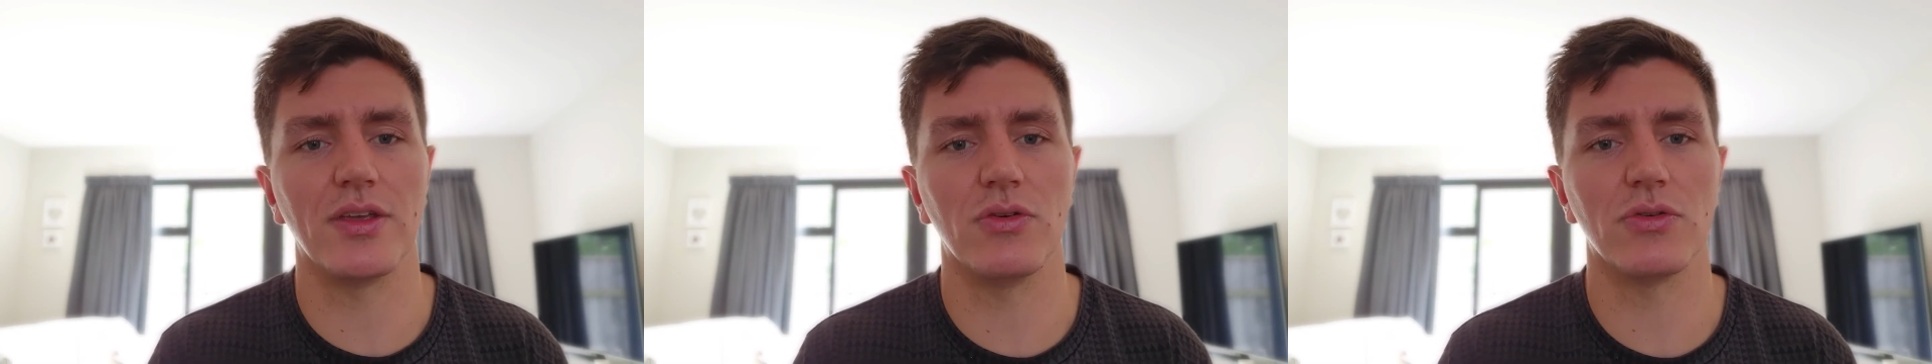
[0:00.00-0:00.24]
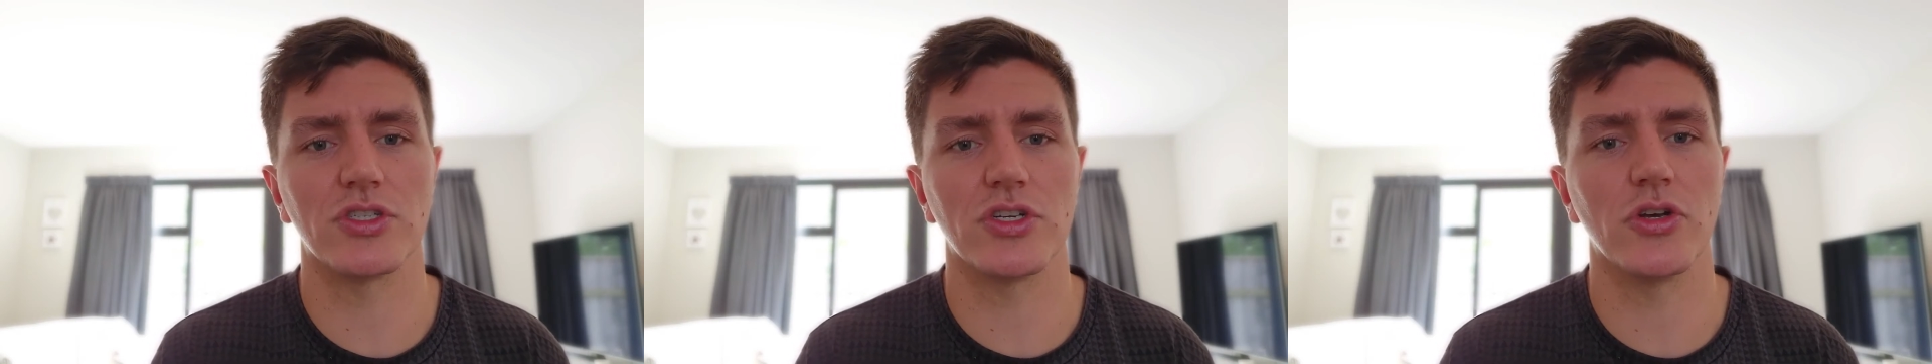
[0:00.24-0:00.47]

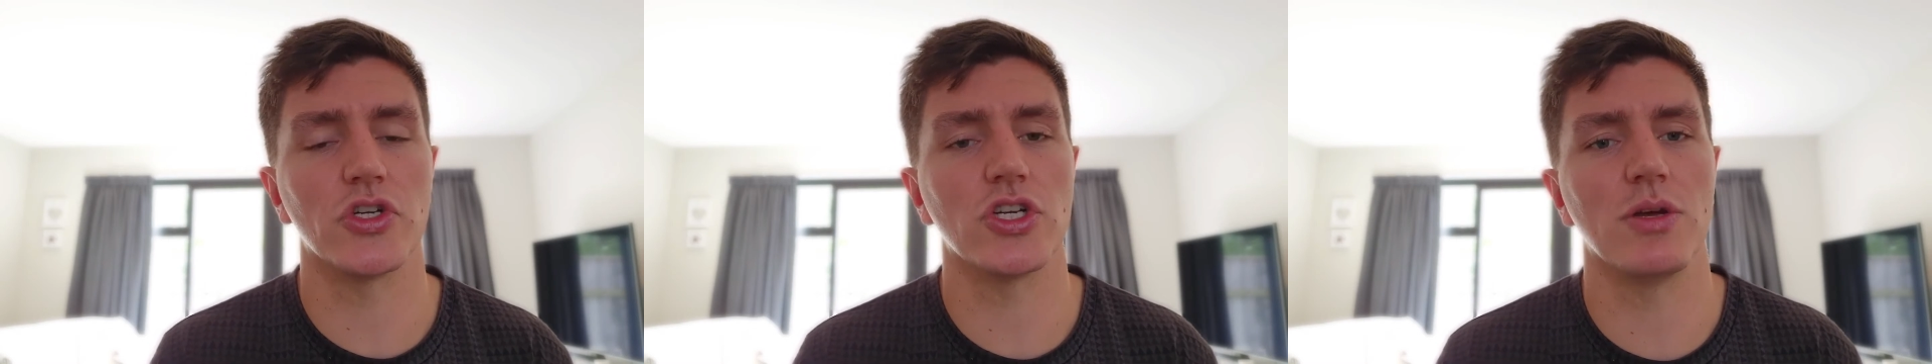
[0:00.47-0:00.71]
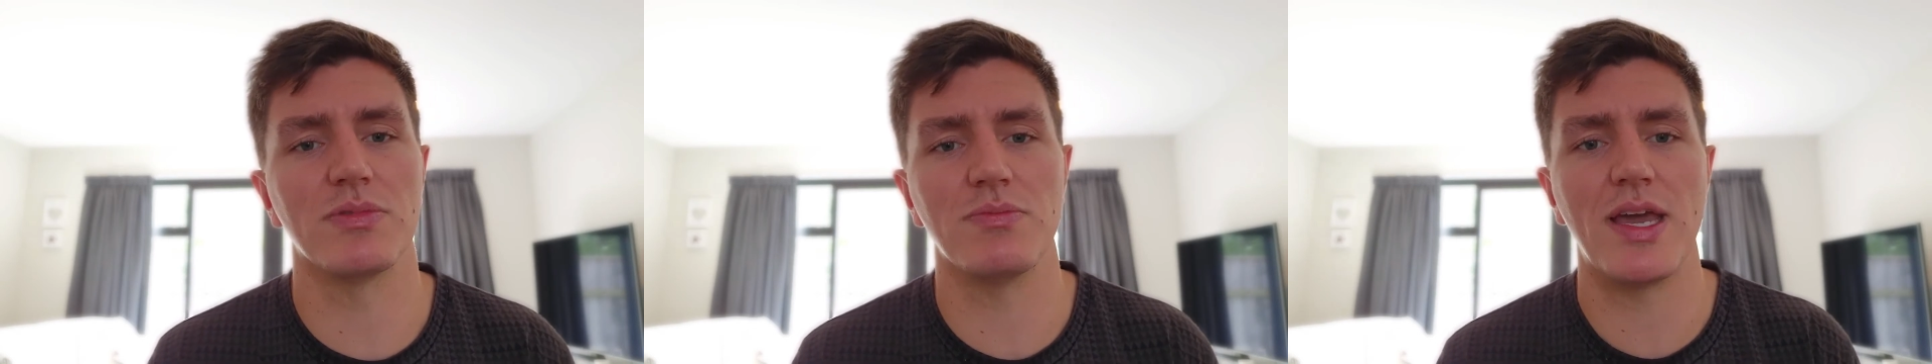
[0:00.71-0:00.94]
your search
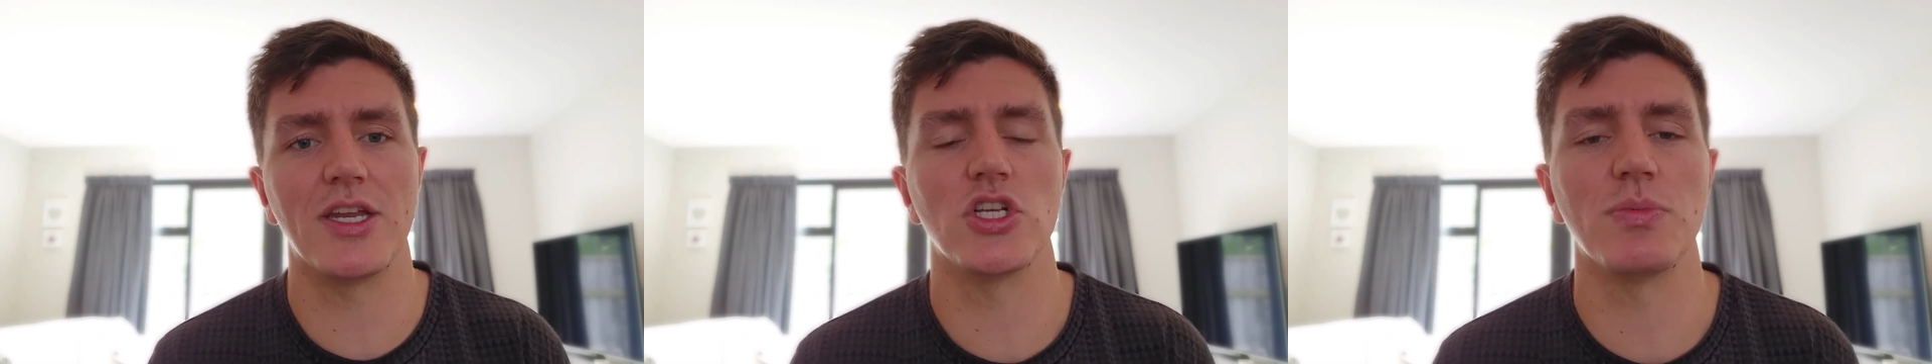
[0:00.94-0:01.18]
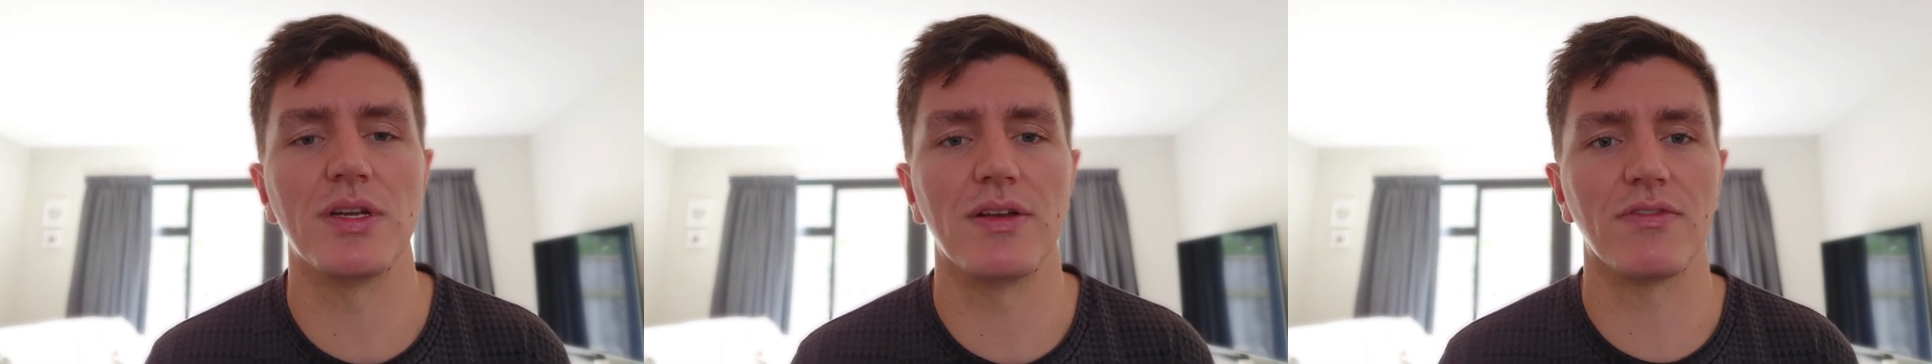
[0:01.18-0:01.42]
terms
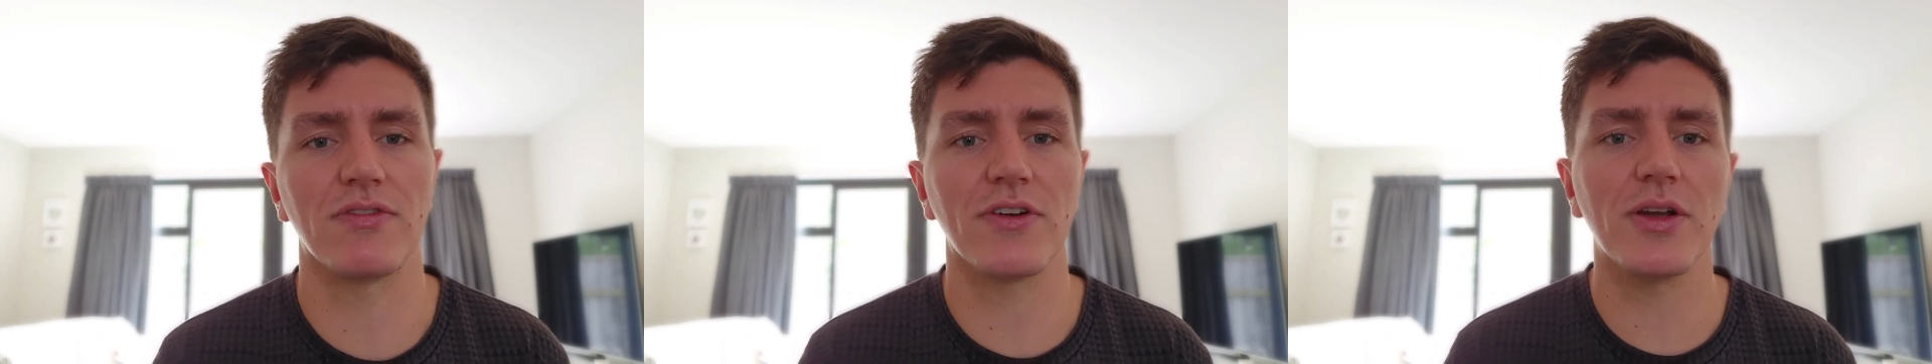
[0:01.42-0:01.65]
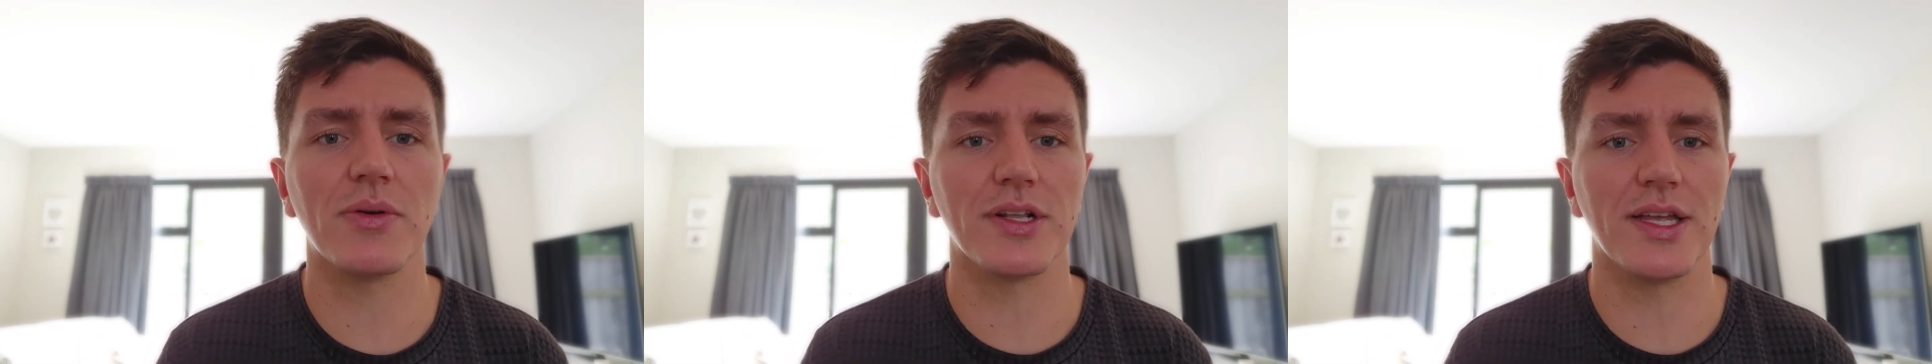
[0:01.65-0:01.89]
management
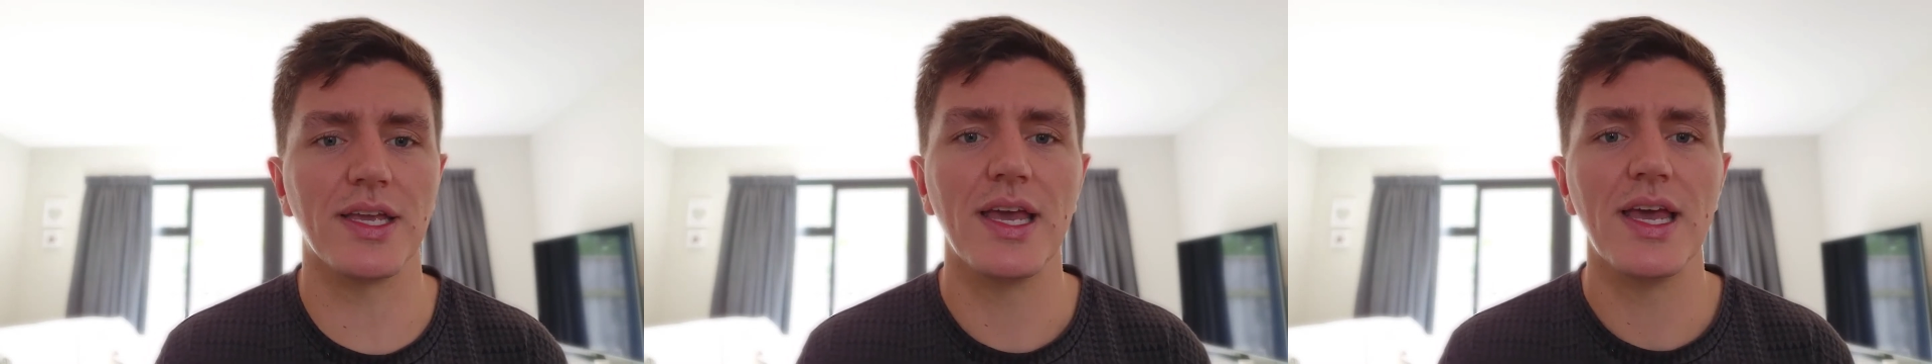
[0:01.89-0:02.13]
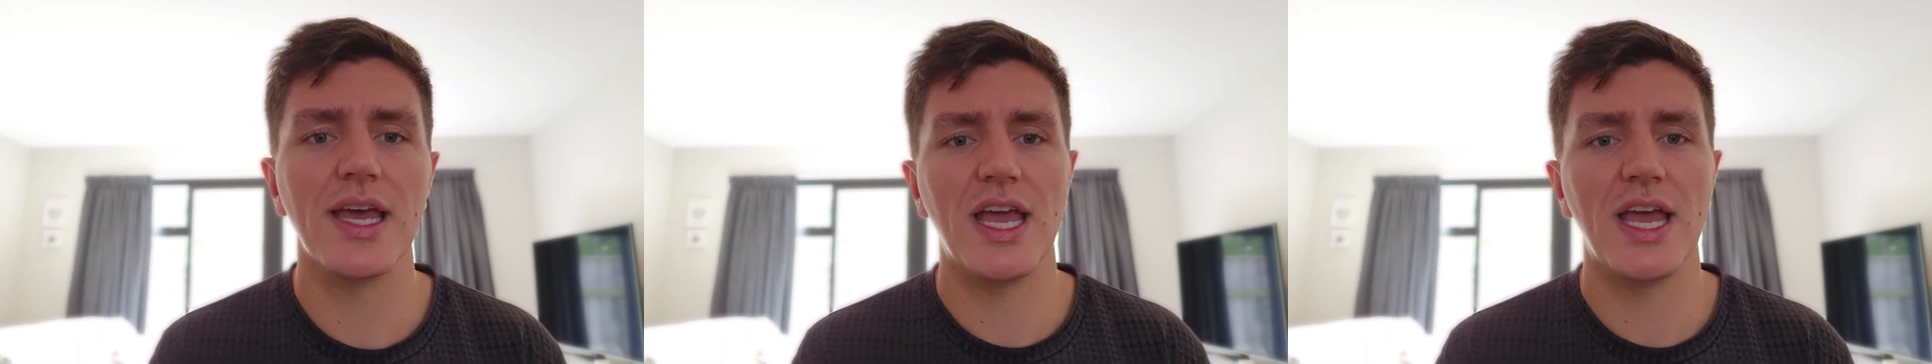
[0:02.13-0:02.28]
infrequently,